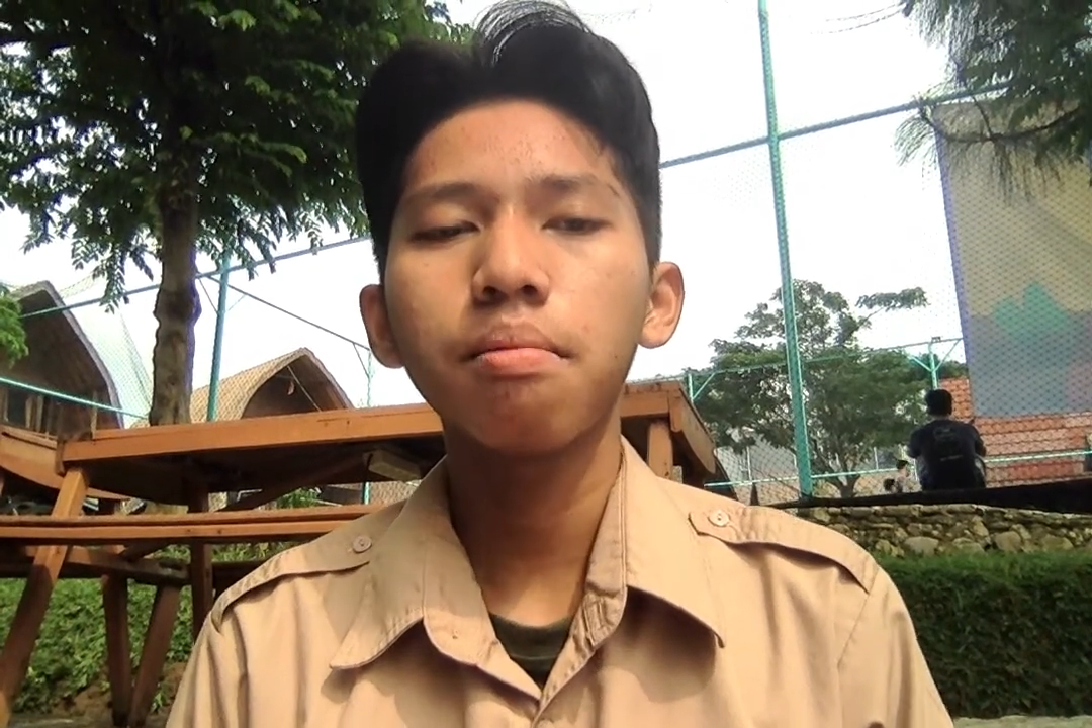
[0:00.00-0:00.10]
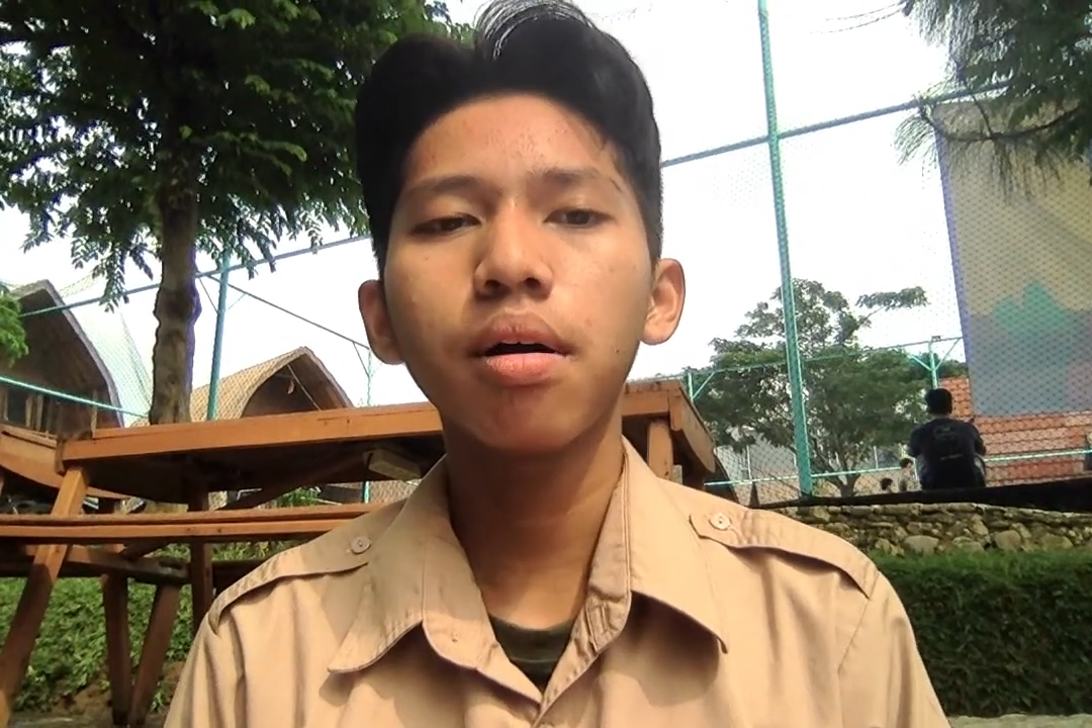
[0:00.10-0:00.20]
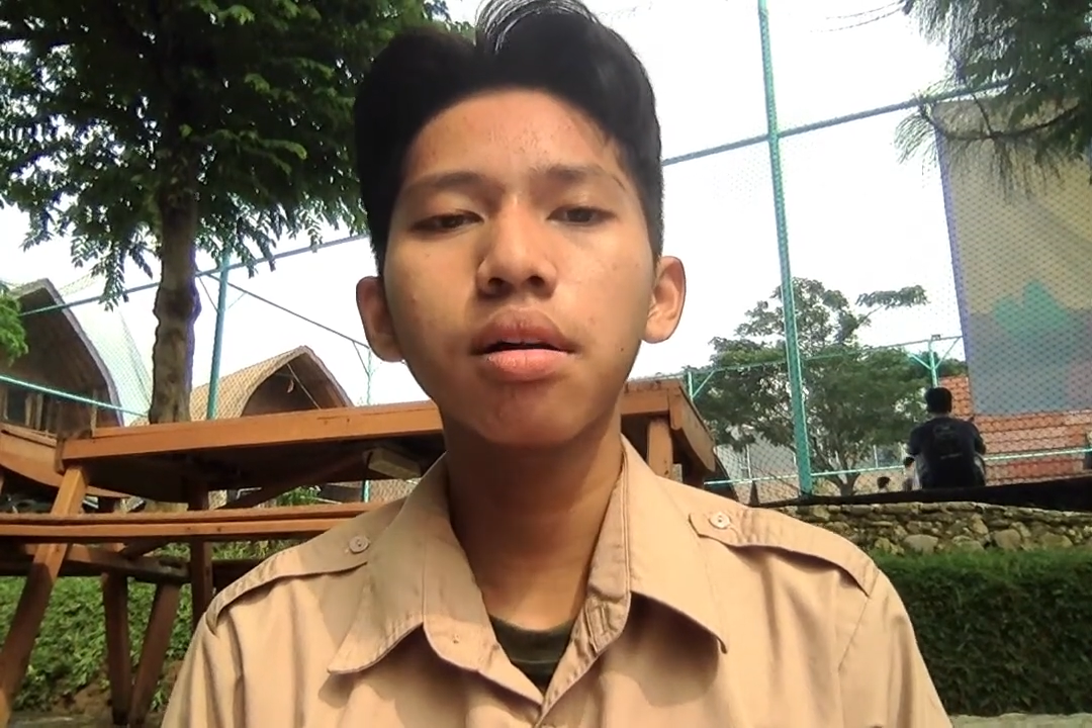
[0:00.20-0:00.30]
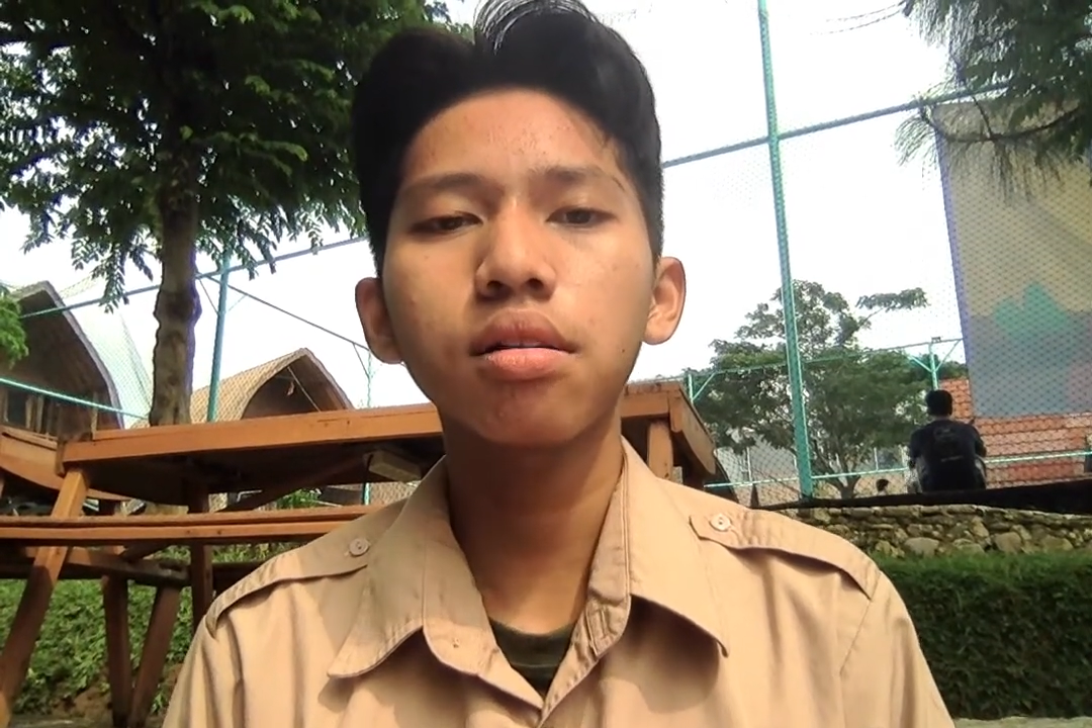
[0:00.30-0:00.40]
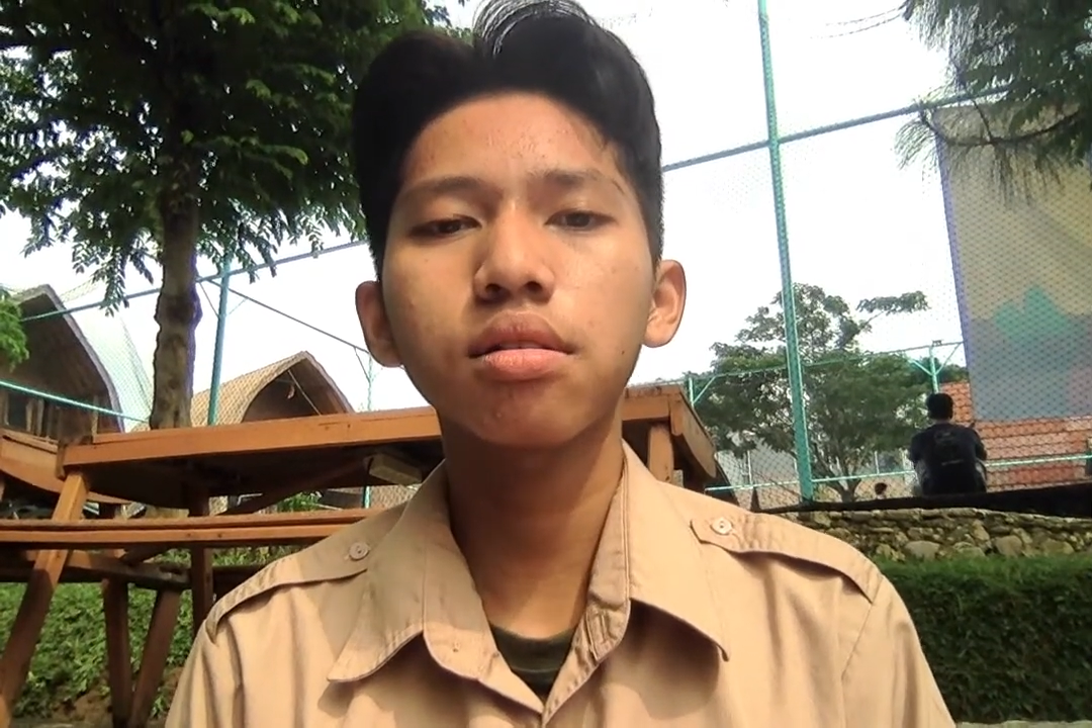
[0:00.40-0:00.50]

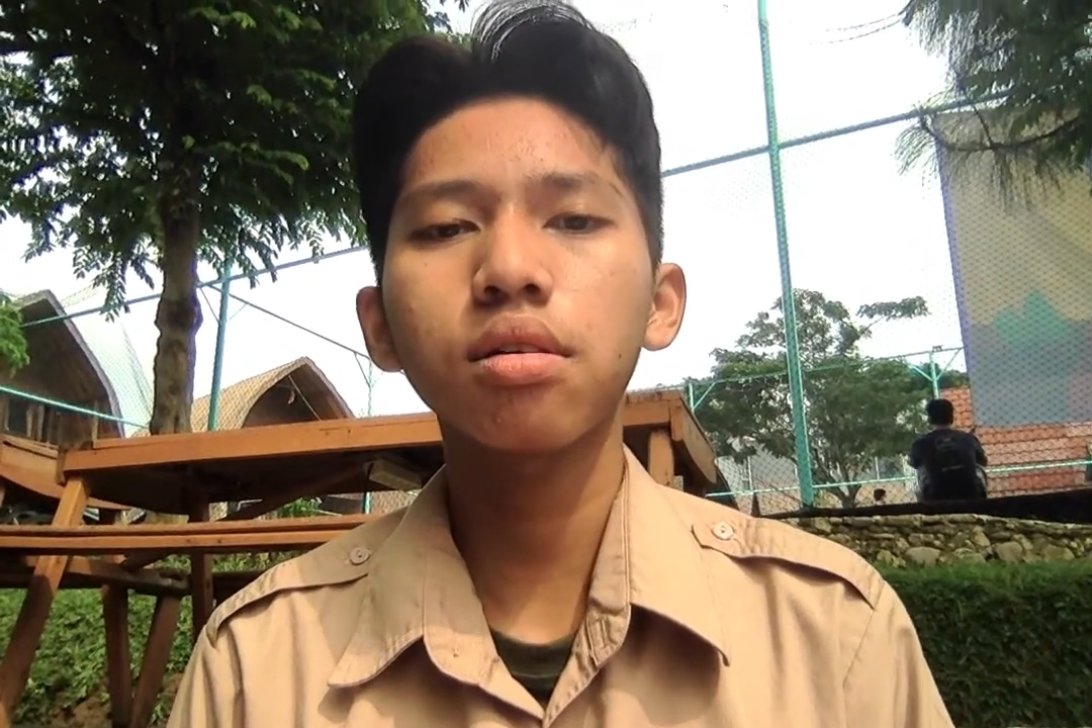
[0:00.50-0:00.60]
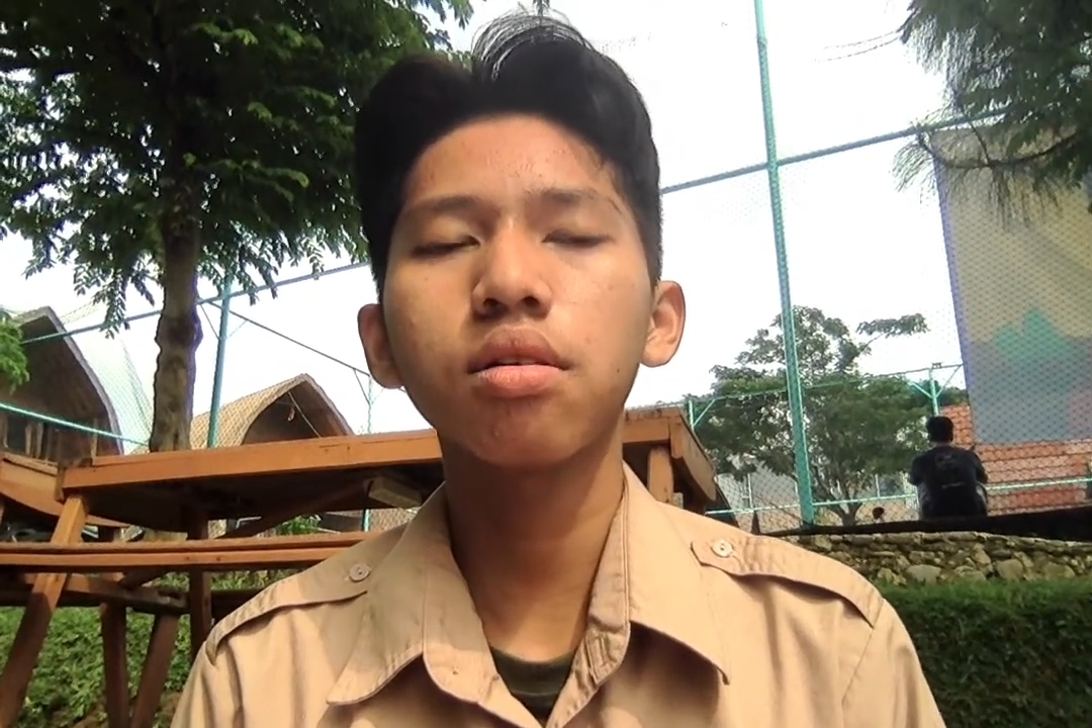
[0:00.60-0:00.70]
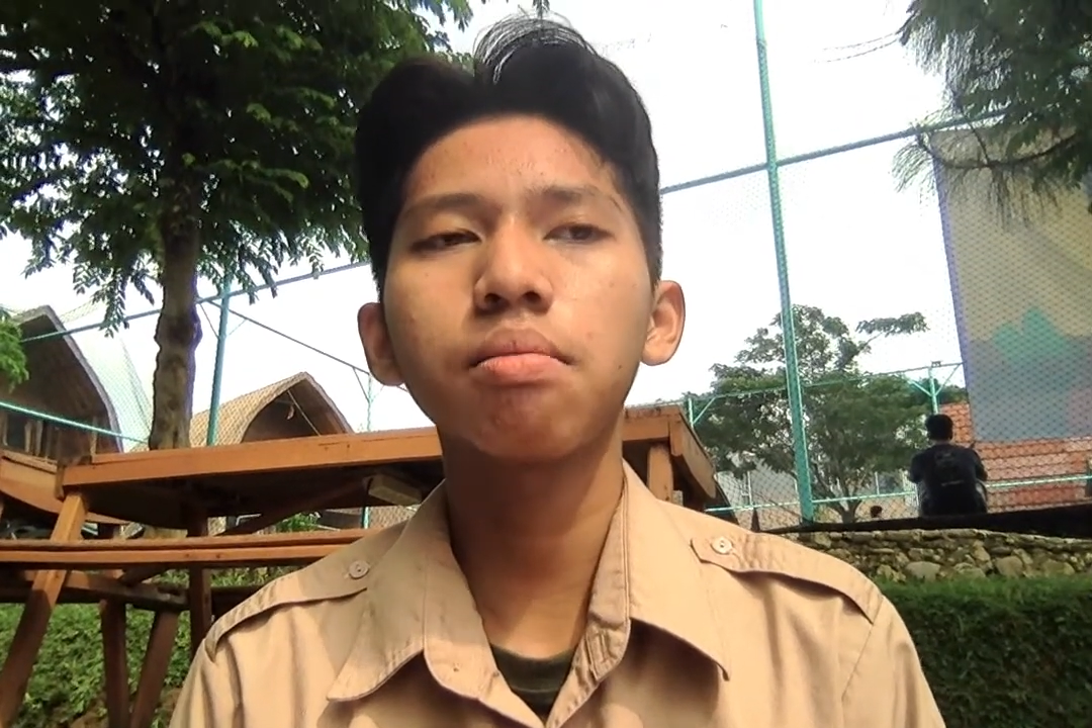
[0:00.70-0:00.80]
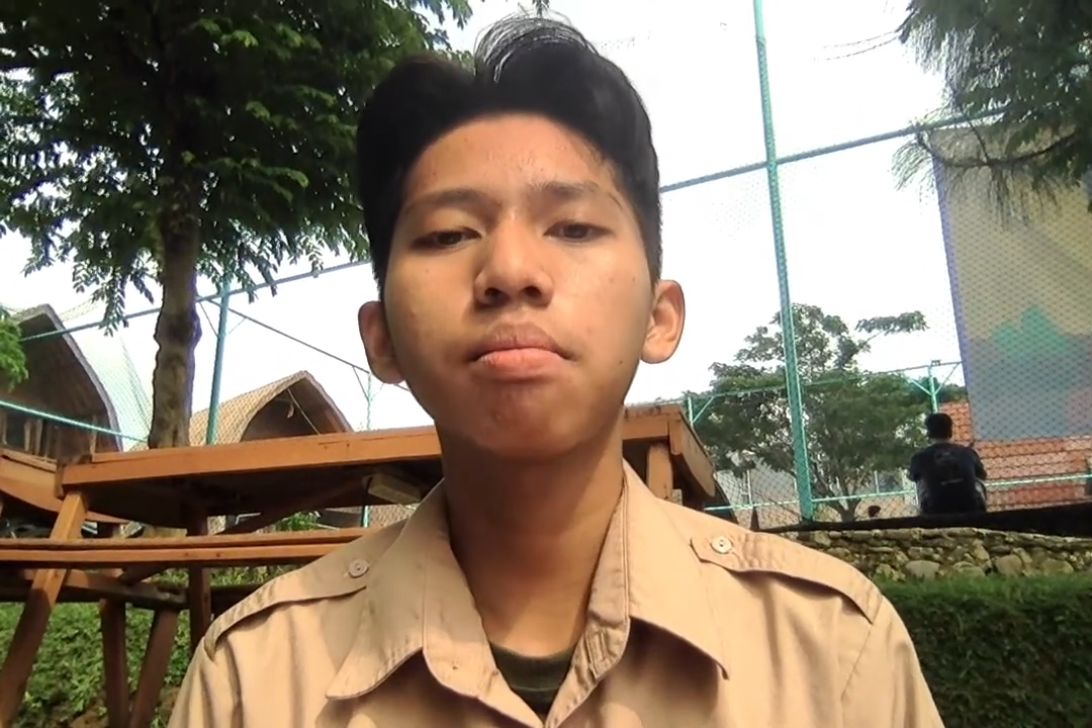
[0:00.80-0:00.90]
but also